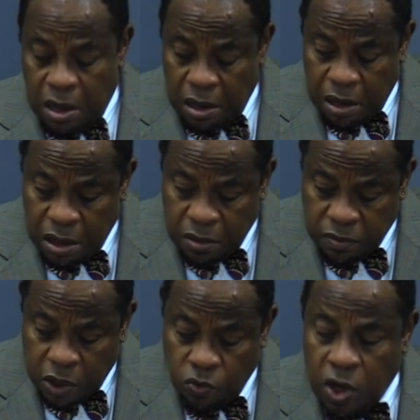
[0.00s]

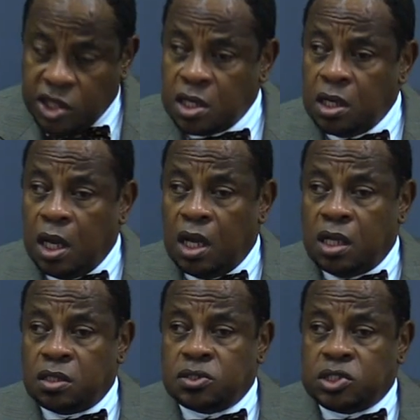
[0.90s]
um, what the
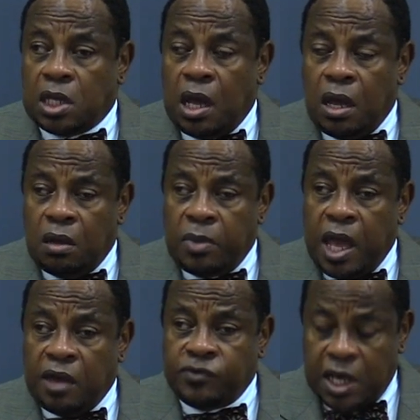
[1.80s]
nuns um,
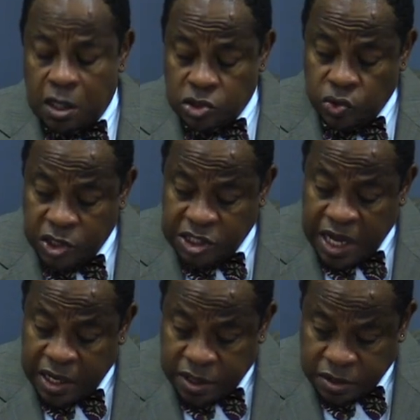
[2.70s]
have down to a
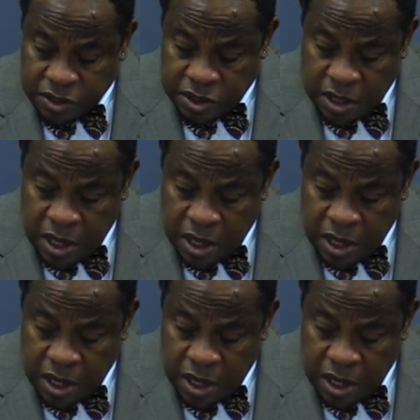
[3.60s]
science.